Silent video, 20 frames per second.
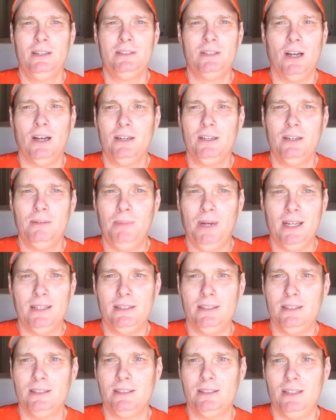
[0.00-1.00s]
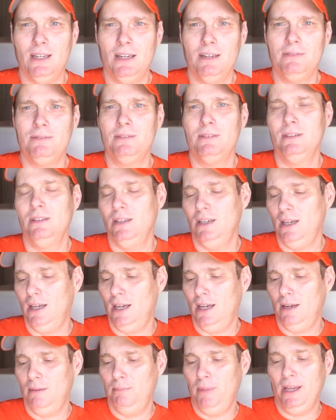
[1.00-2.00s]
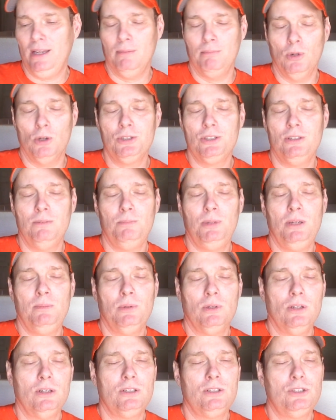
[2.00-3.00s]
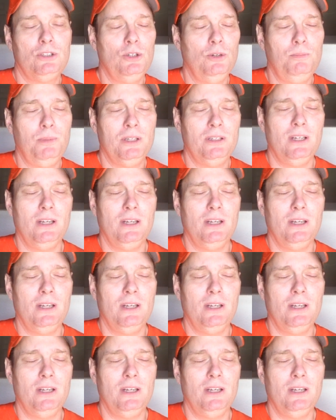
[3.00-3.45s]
talking about this stuff, making most of them people look stupid.